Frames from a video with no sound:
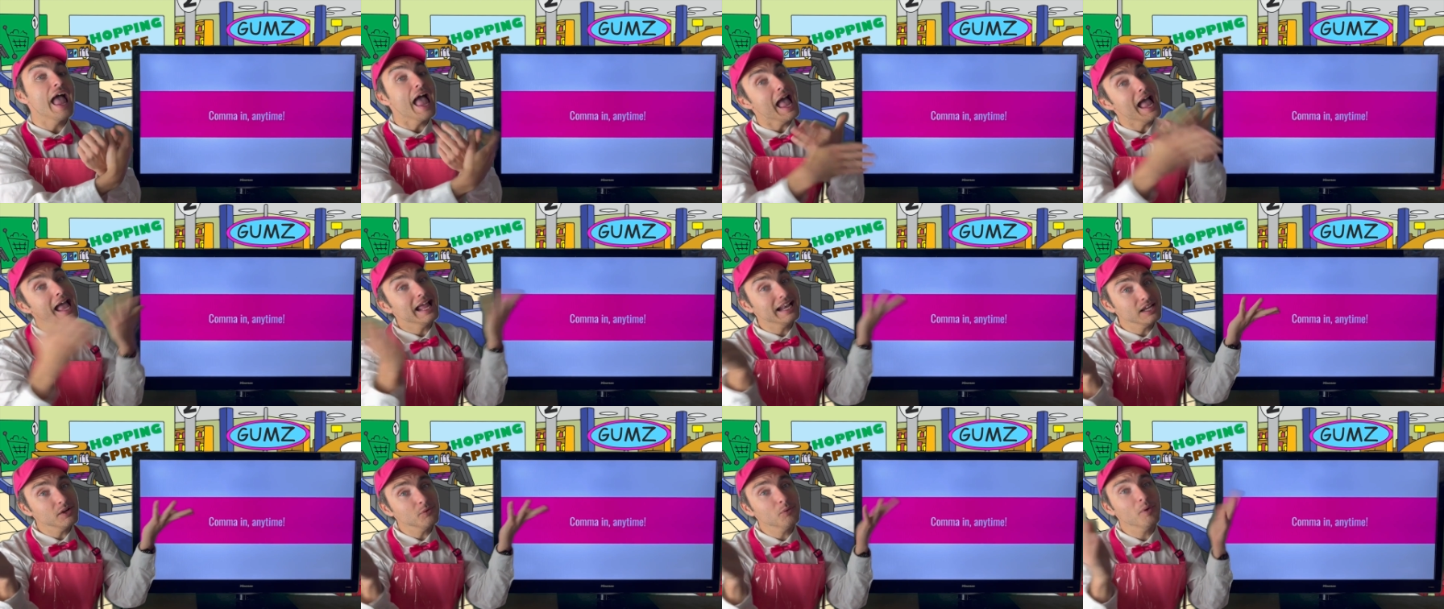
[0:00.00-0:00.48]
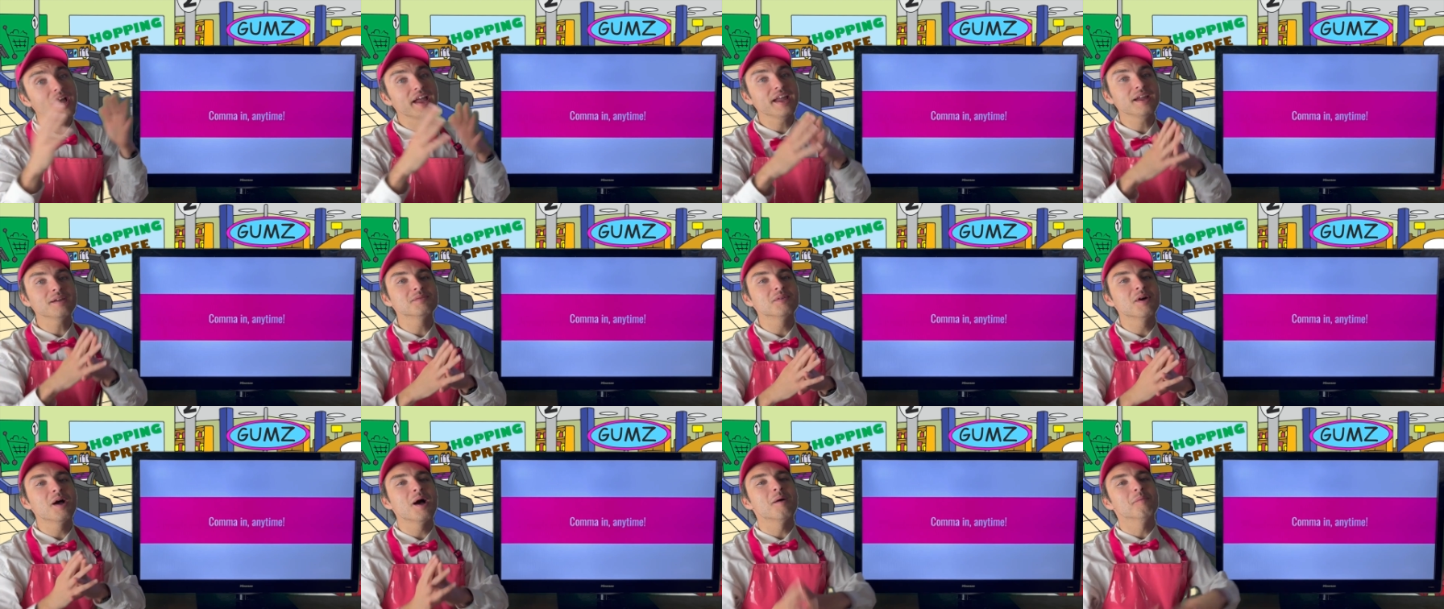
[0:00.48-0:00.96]

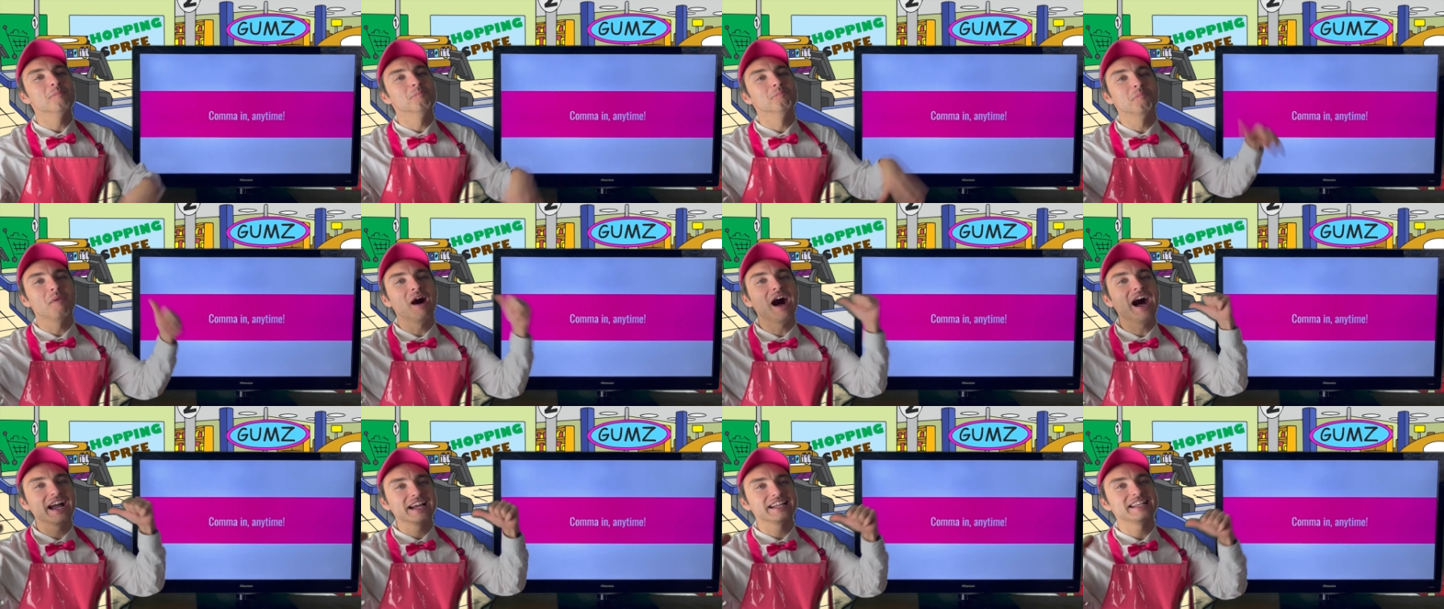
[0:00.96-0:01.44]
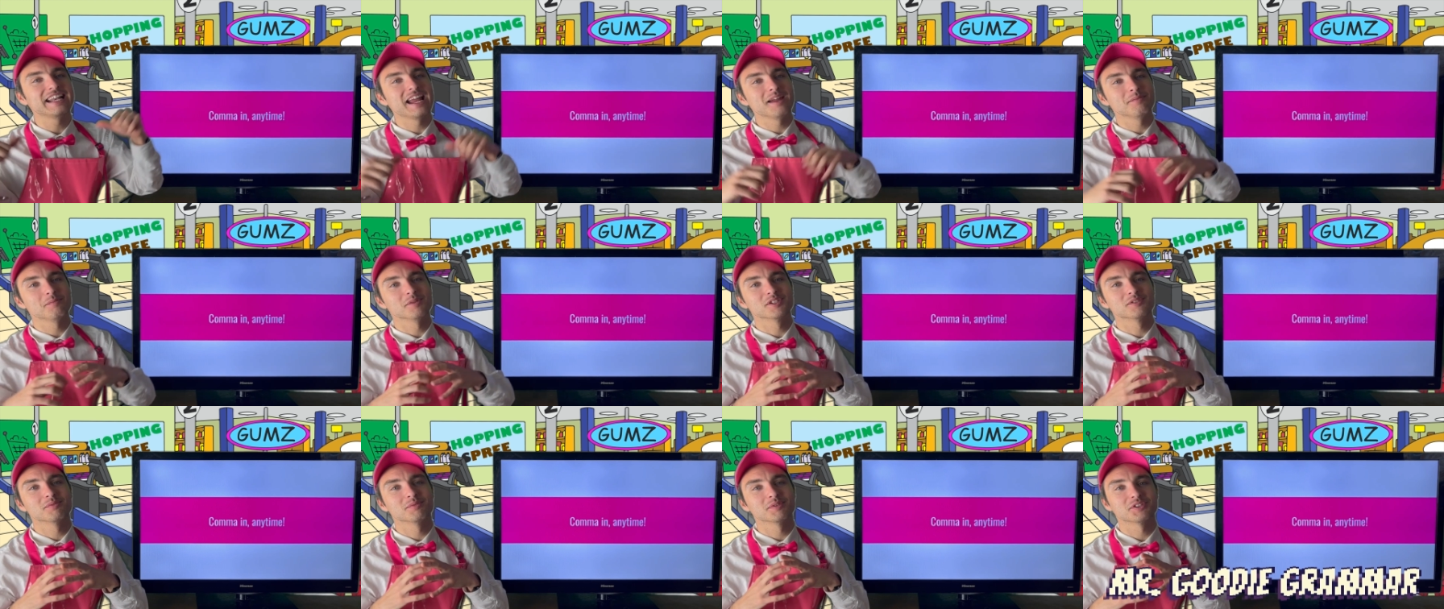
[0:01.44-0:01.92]
Anyway, my
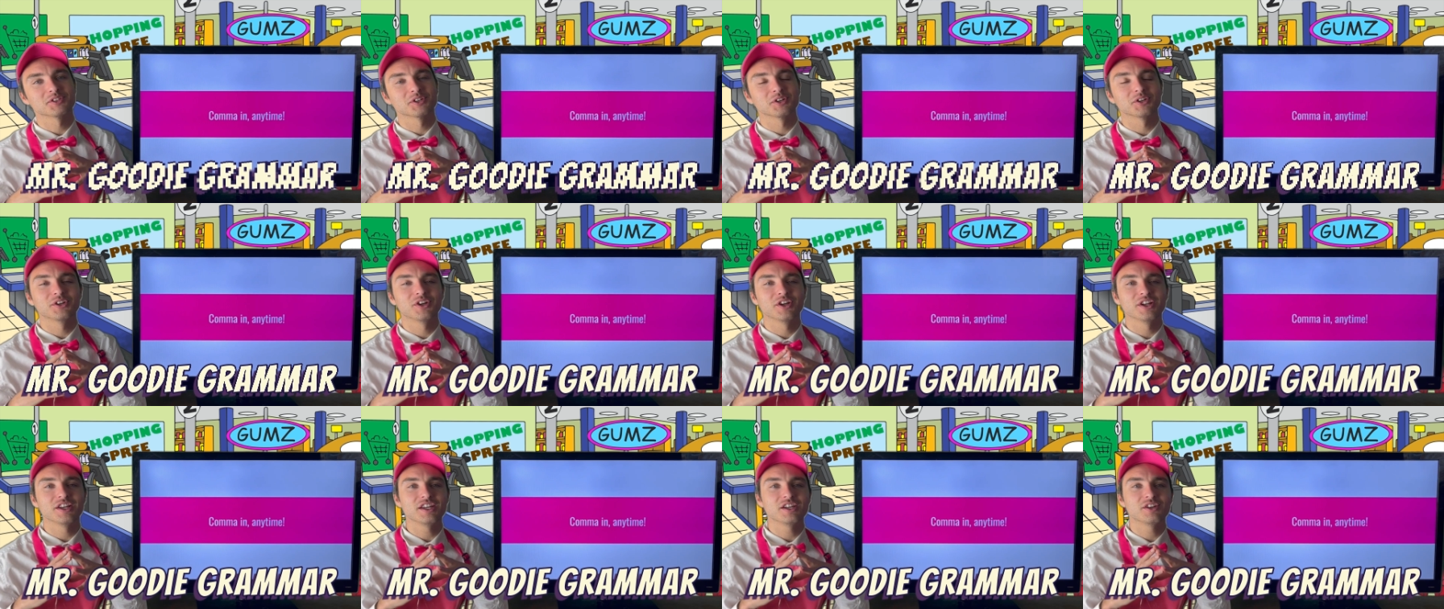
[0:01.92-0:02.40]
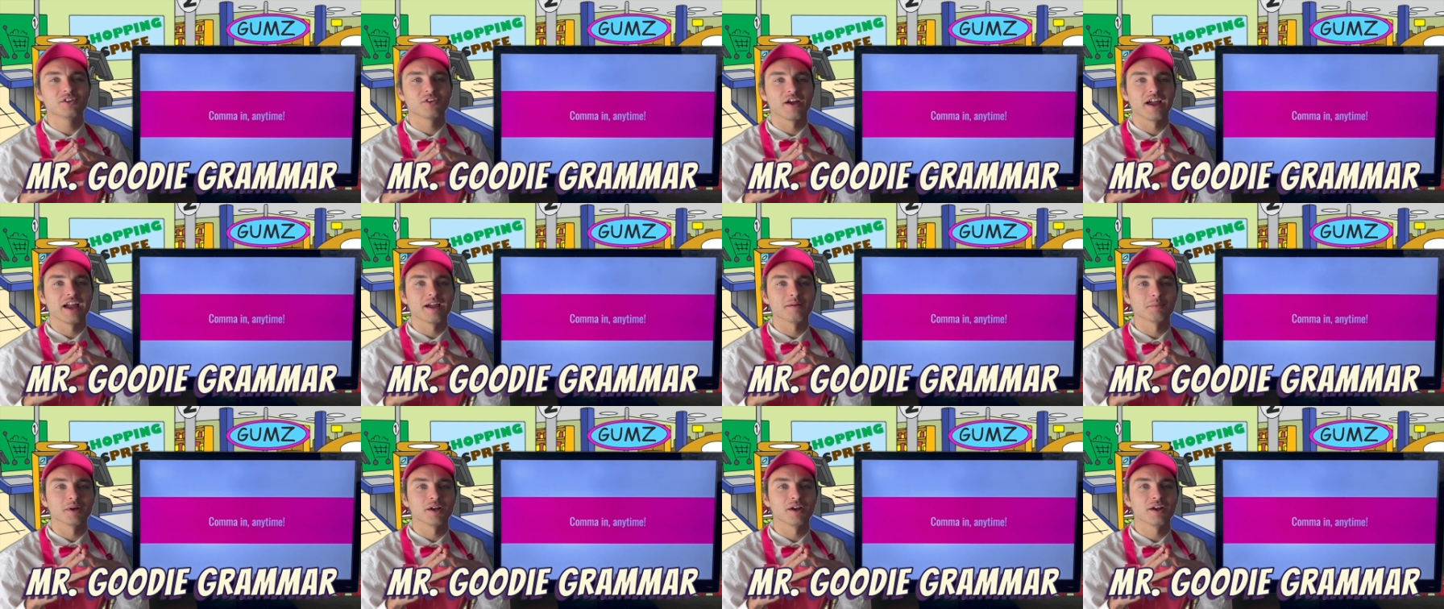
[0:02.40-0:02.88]
name is Mr. Goodie
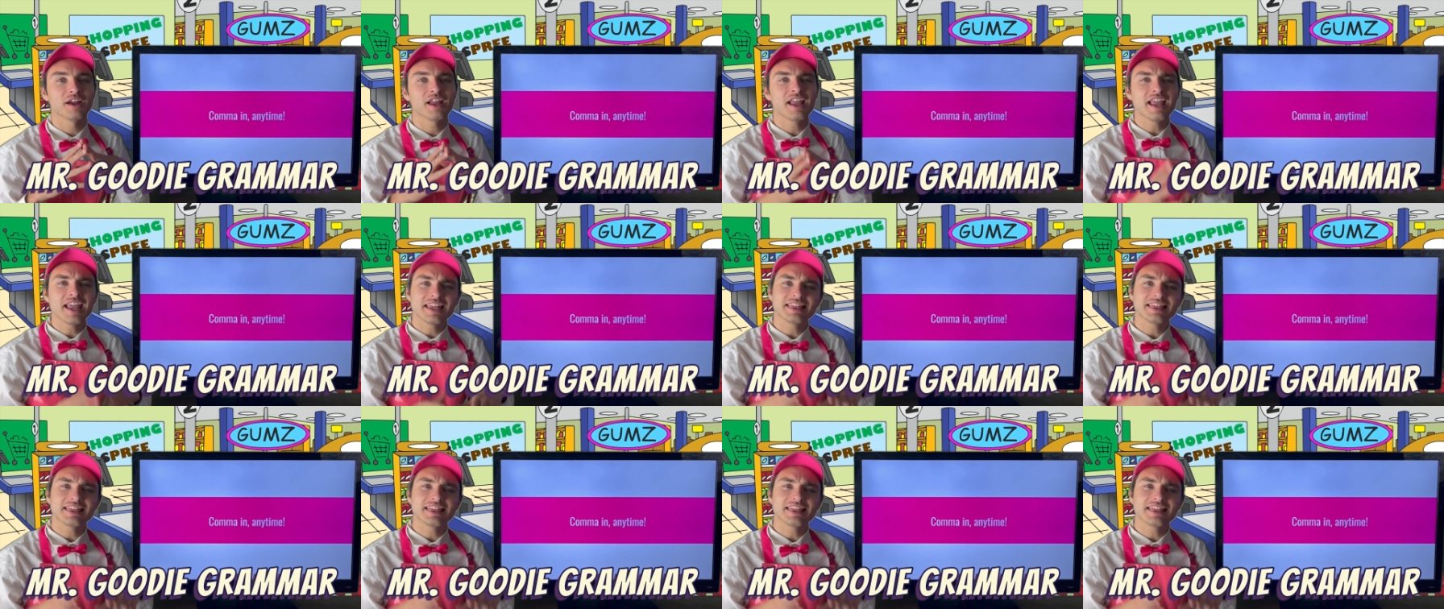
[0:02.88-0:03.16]
Grammar.